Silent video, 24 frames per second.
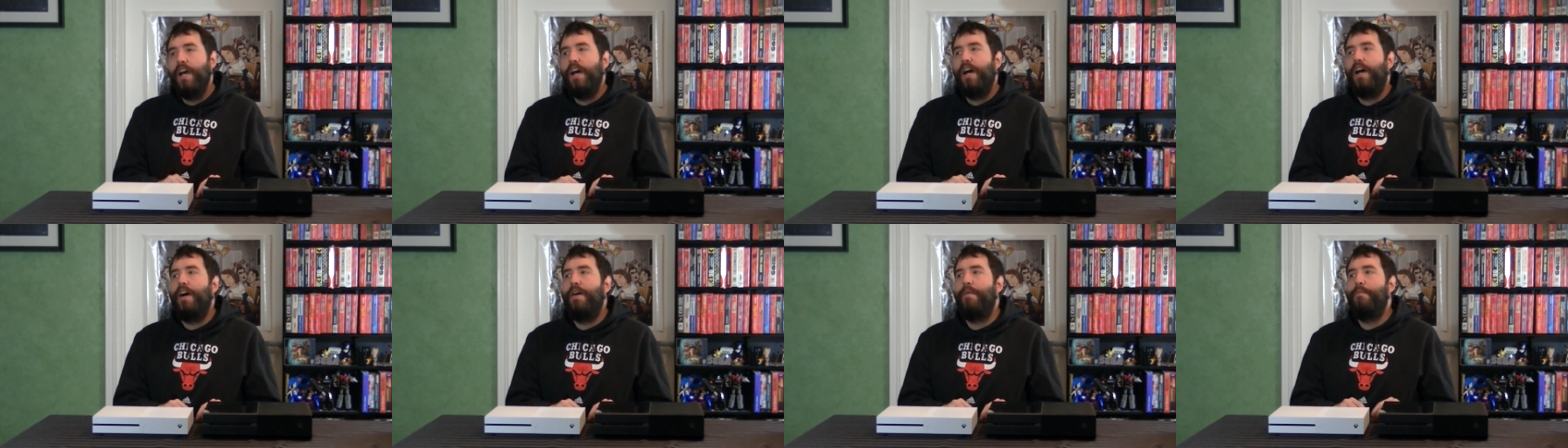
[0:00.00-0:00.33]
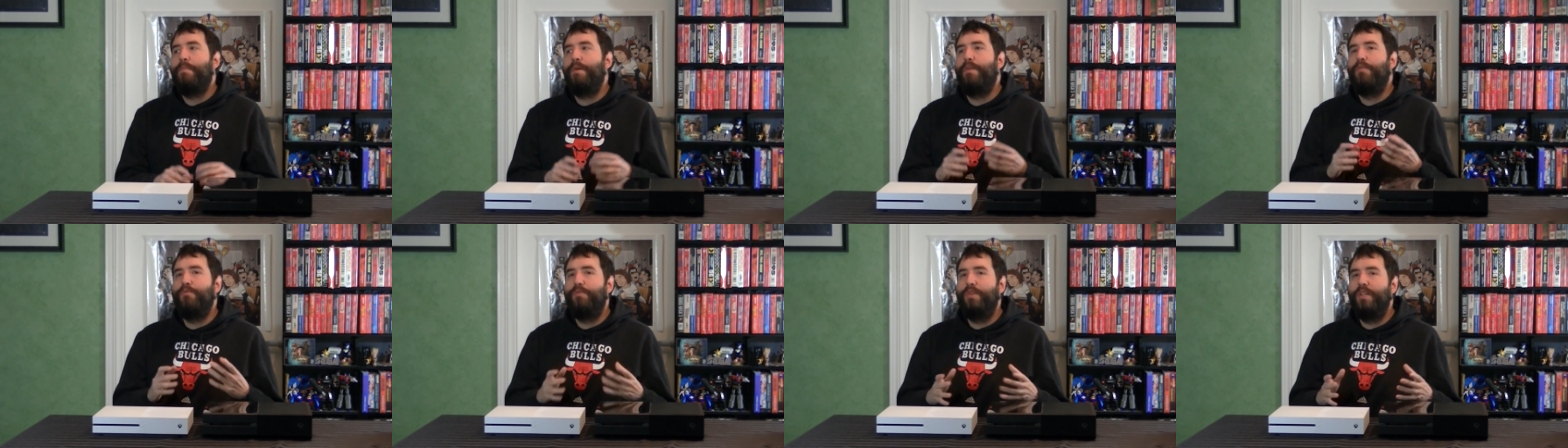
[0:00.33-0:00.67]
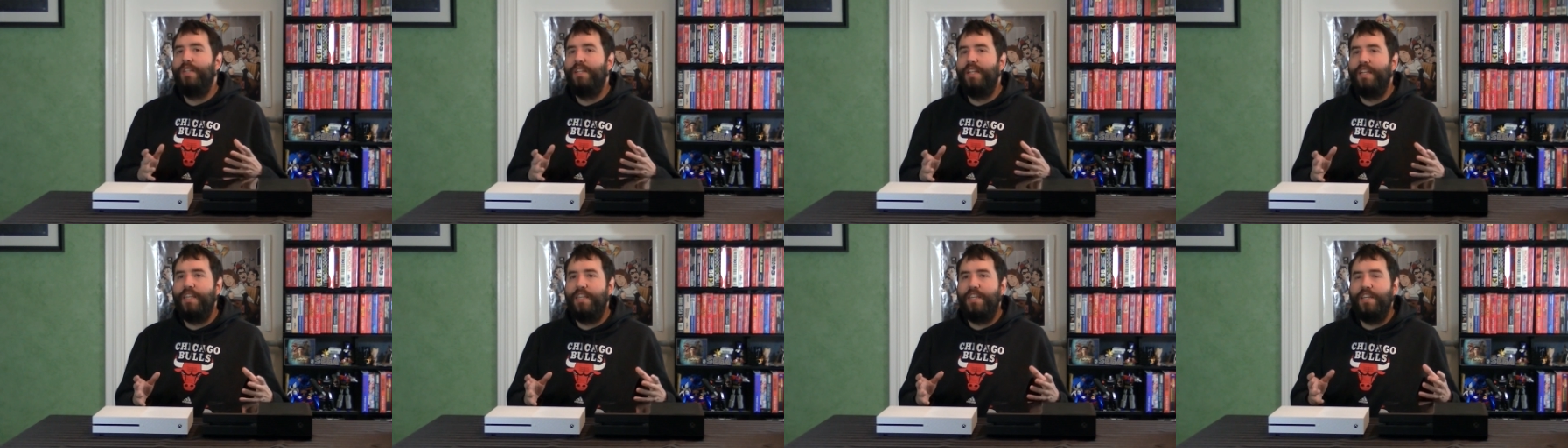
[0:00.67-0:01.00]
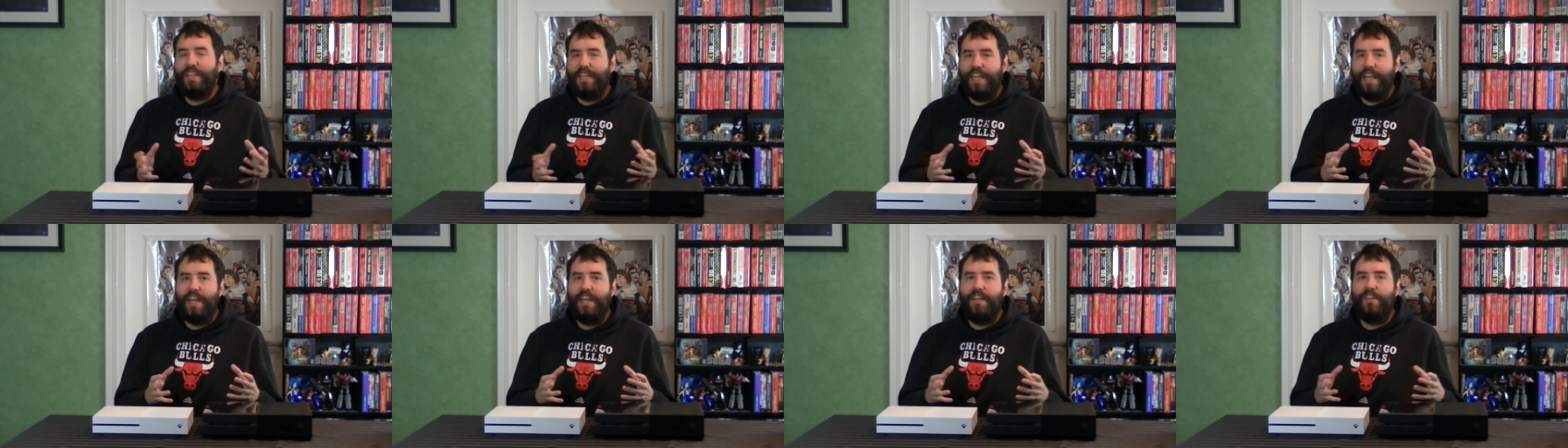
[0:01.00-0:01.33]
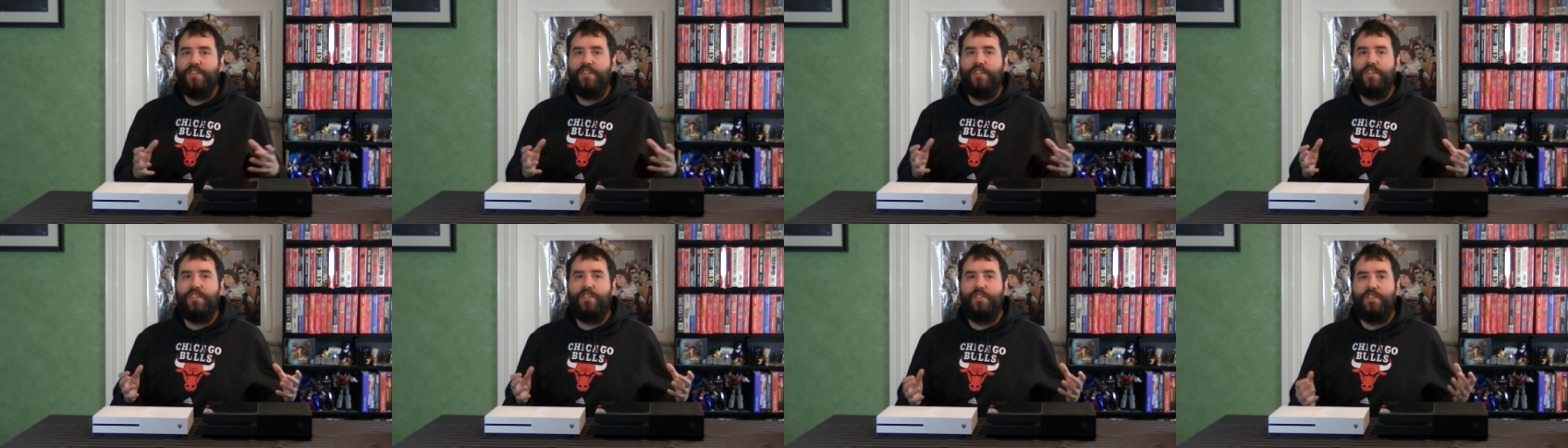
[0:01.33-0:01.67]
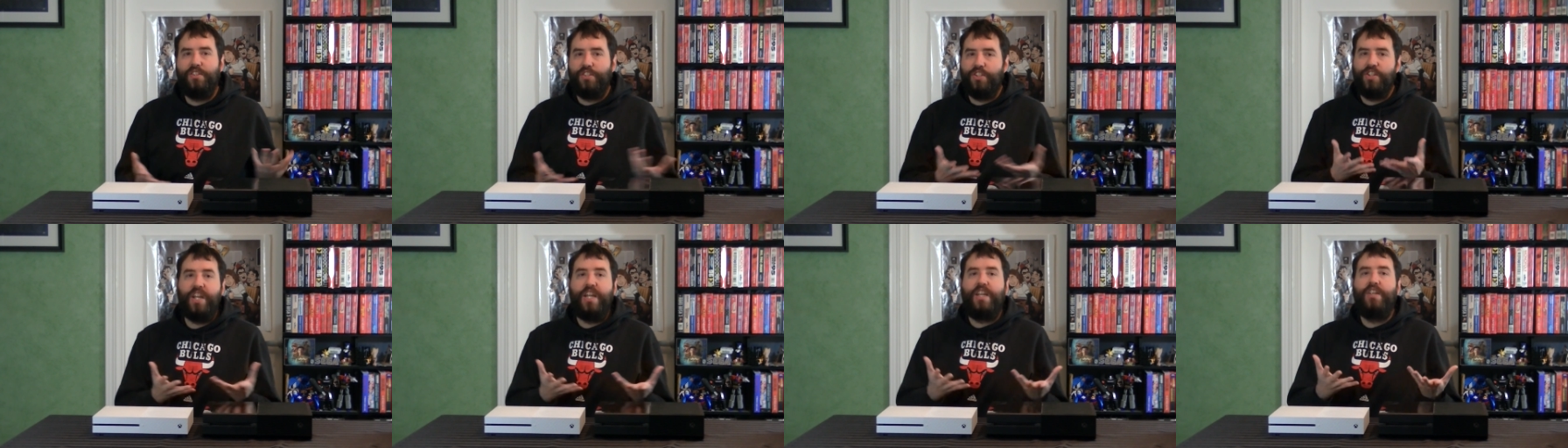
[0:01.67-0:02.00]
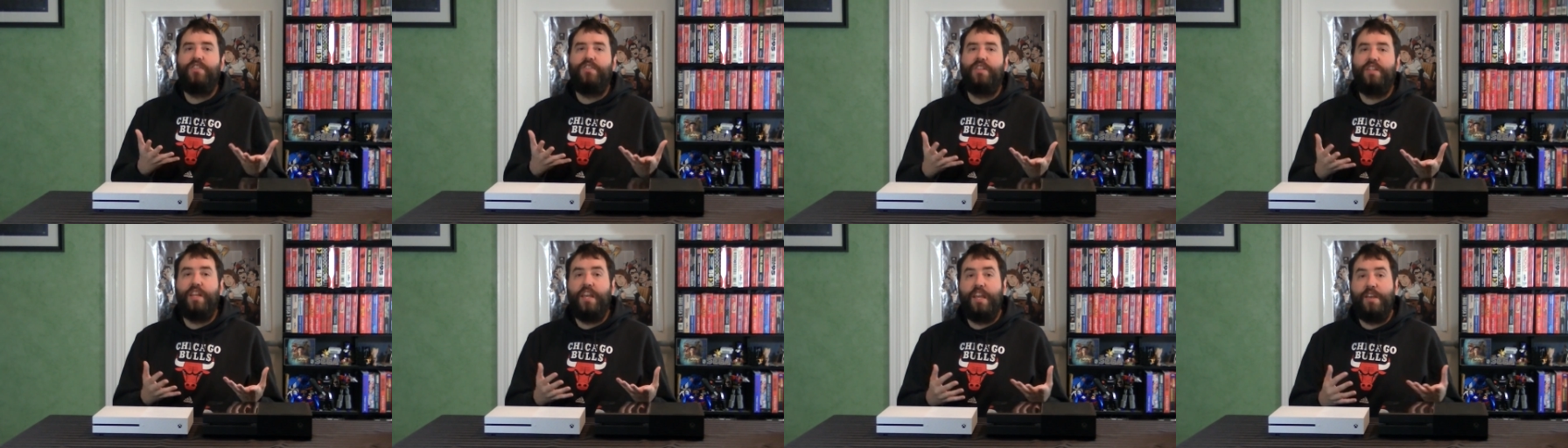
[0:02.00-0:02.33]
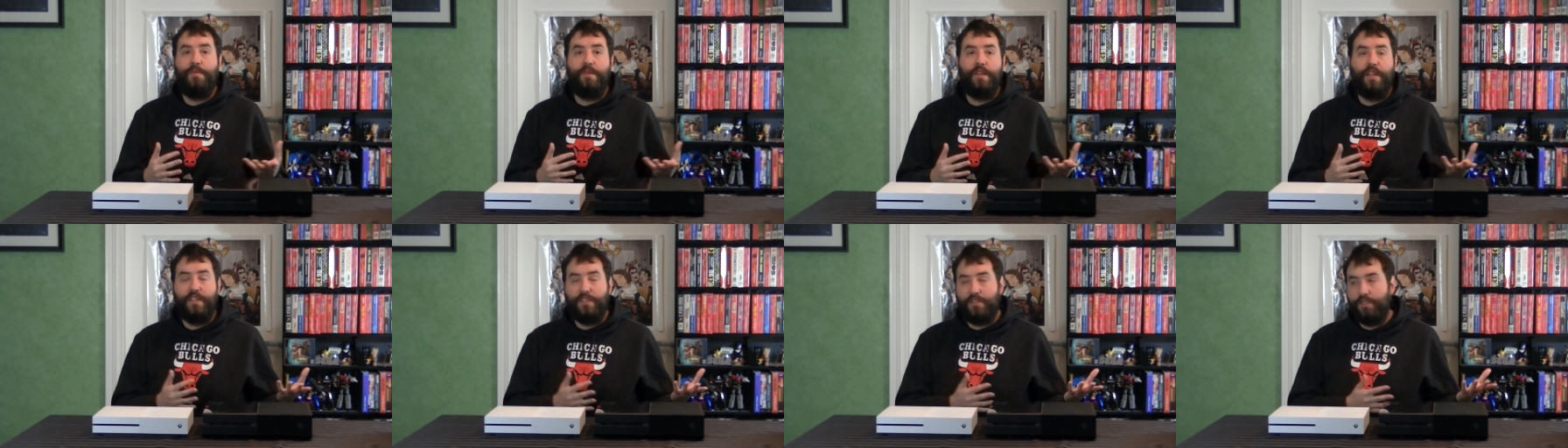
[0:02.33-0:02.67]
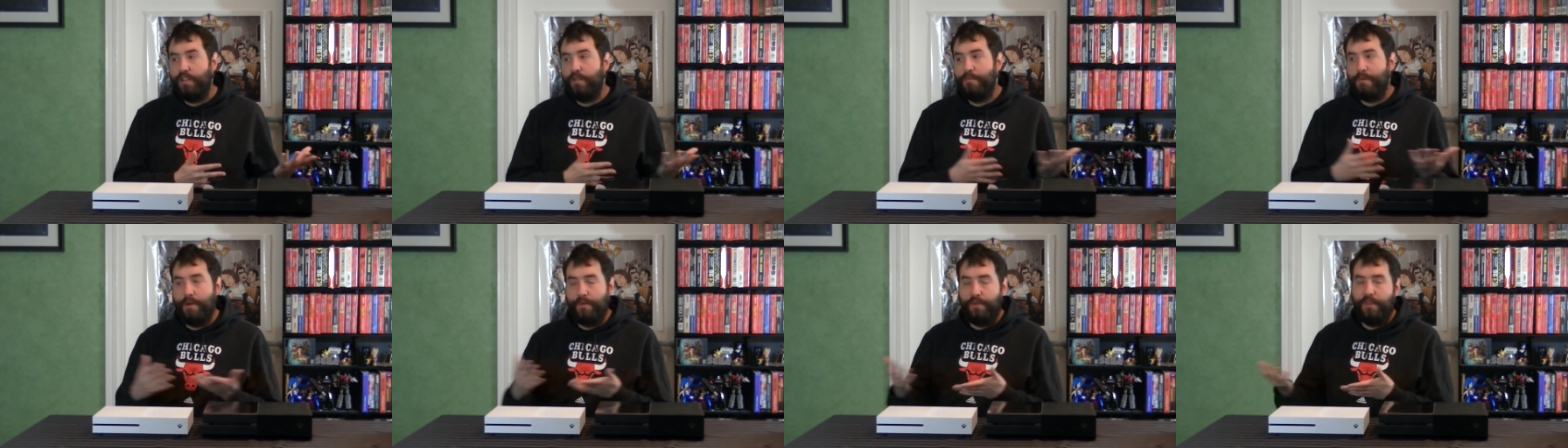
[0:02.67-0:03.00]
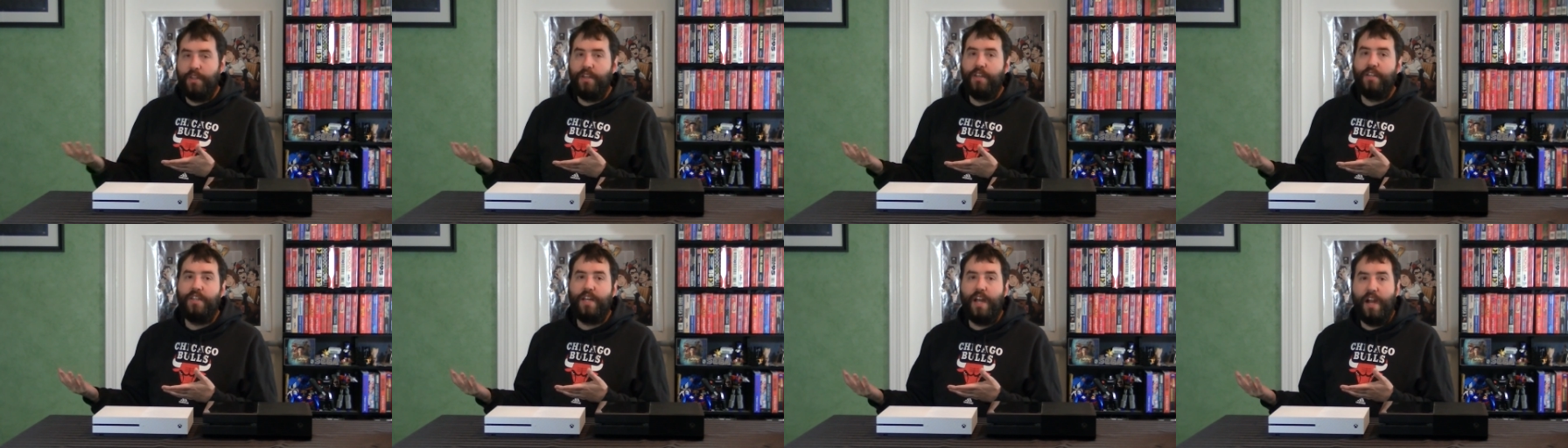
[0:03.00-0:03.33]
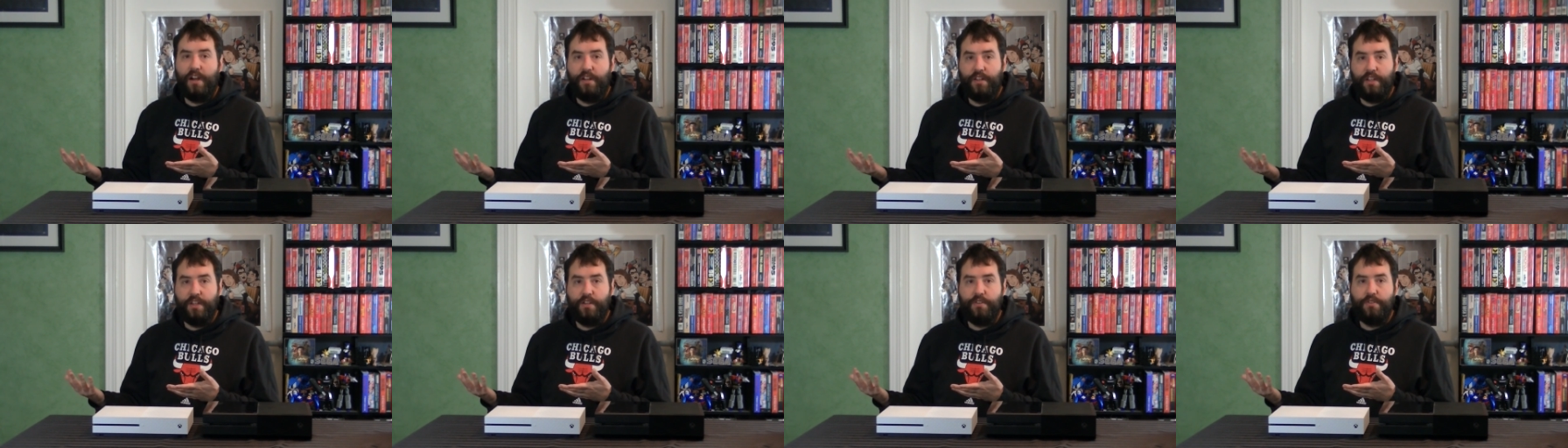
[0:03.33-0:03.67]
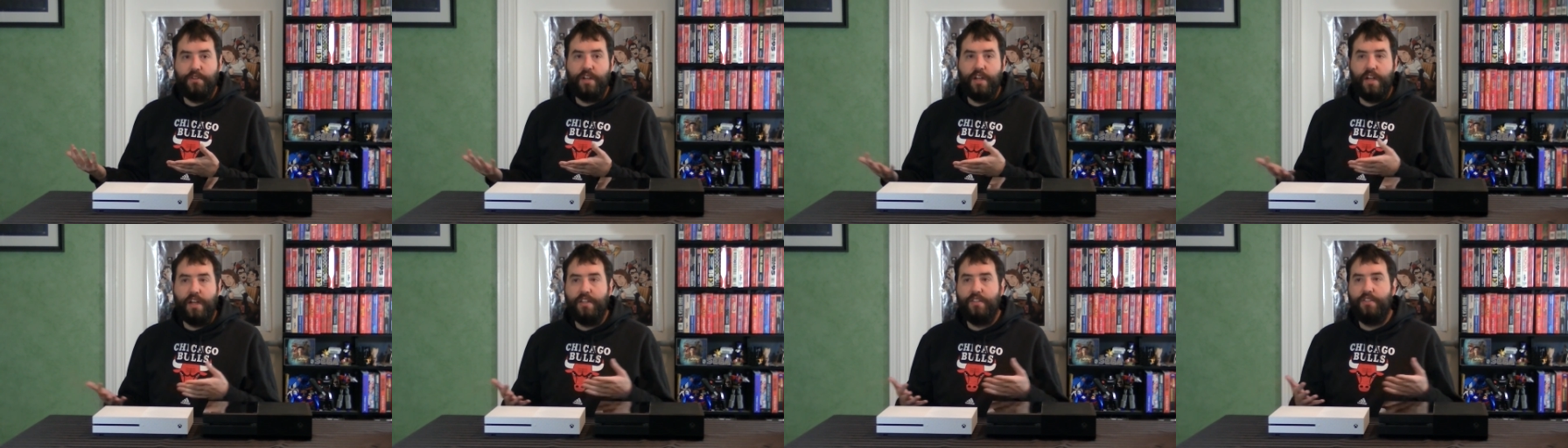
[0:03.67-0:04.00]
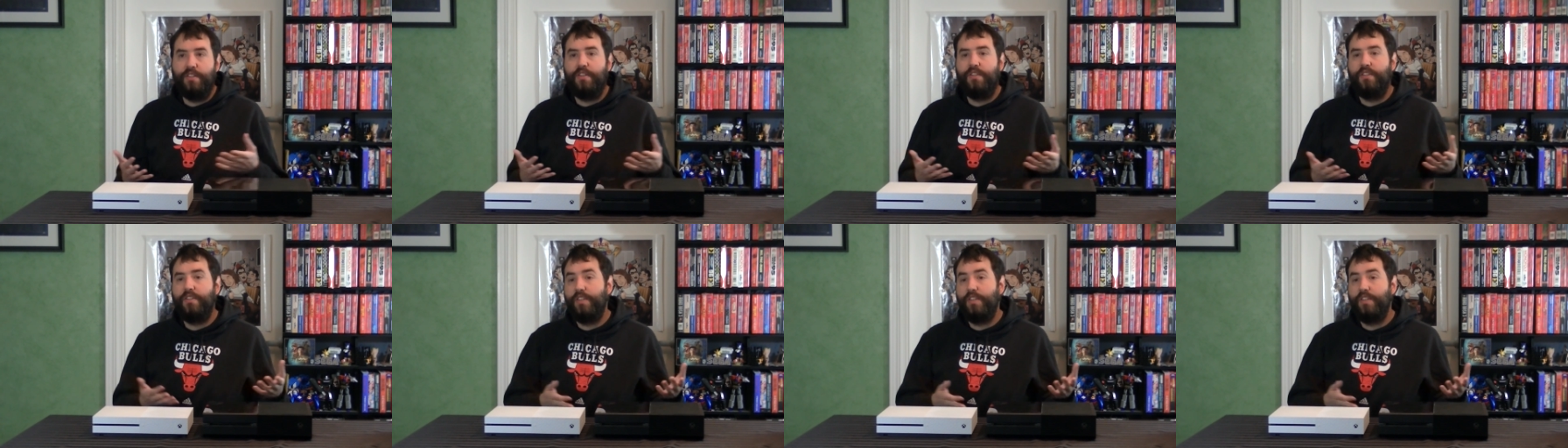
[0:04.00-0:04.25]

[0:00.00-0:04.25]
But really, you can't just change the name unless you come out with an entirely new console.